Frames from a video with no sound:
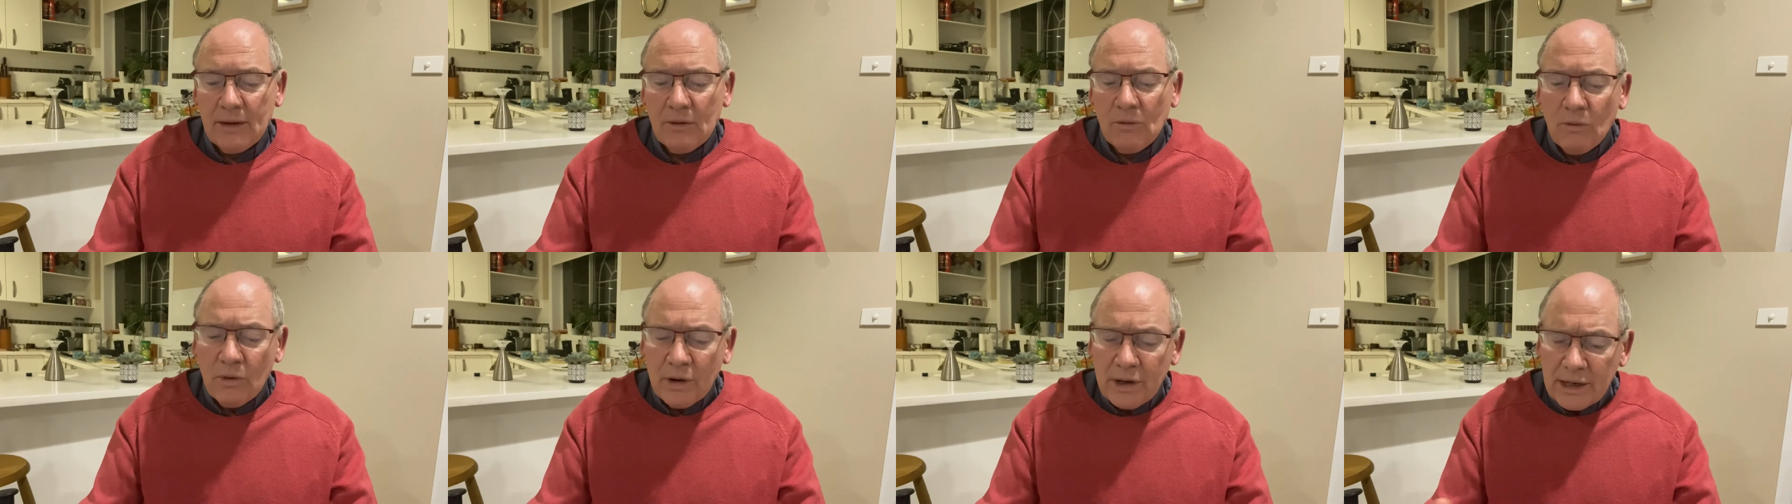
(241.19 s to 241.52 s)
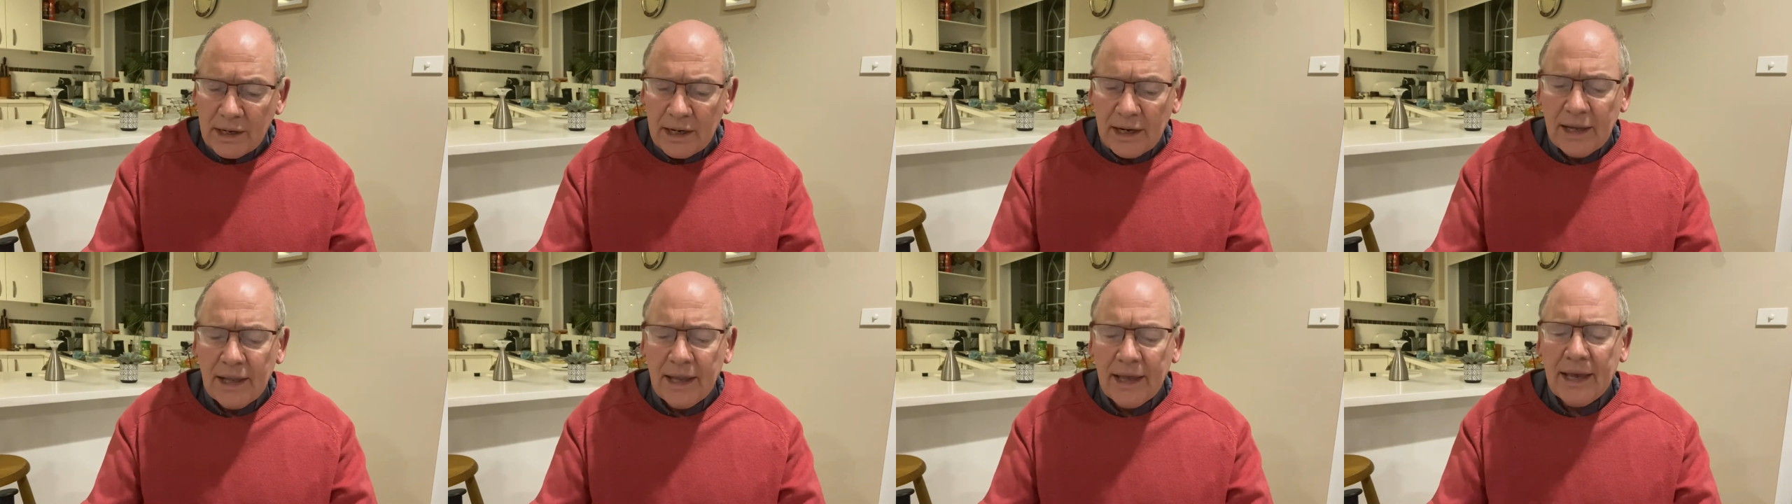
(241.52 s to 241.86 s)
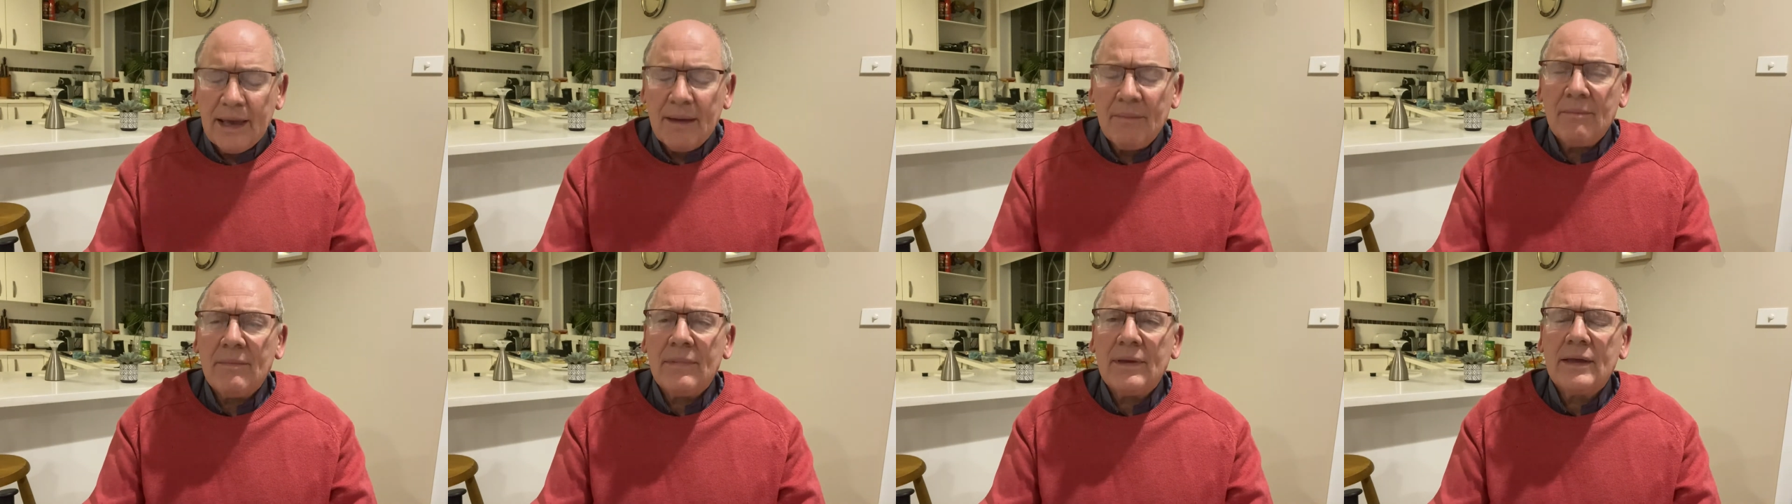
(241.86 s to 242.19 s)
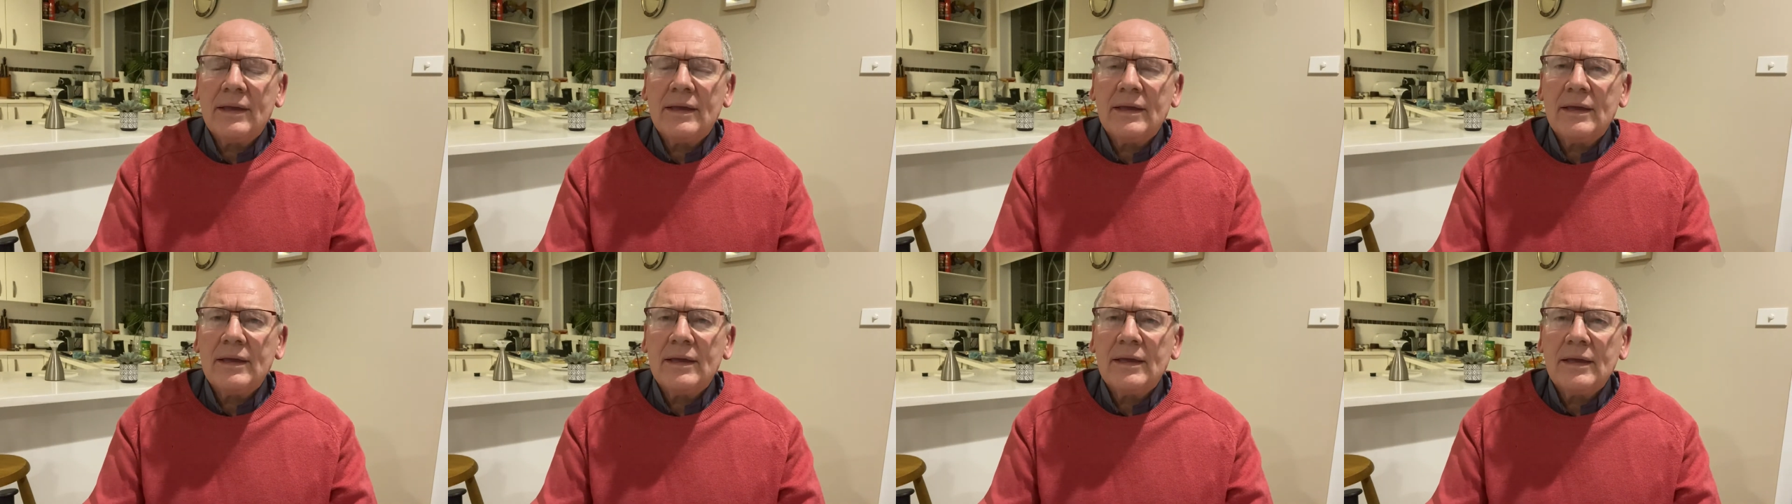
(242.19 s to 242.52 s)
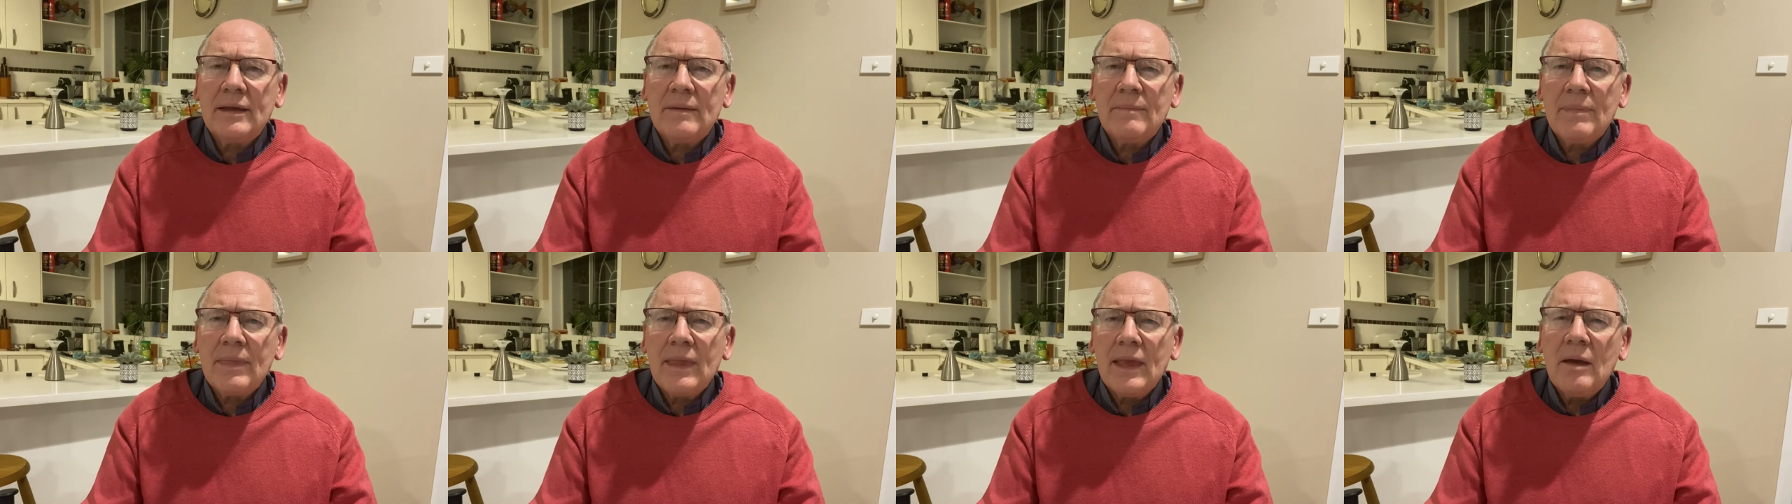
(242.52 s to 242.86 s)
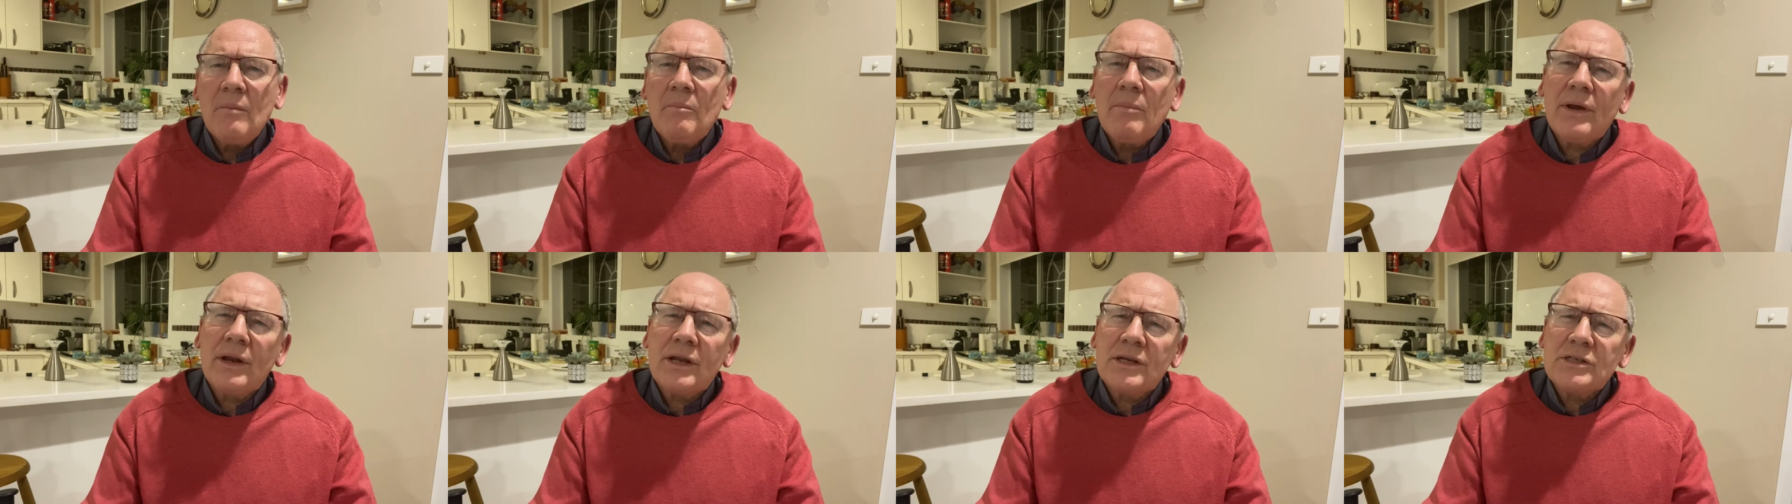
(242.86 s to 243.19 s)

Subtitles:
What a claim. But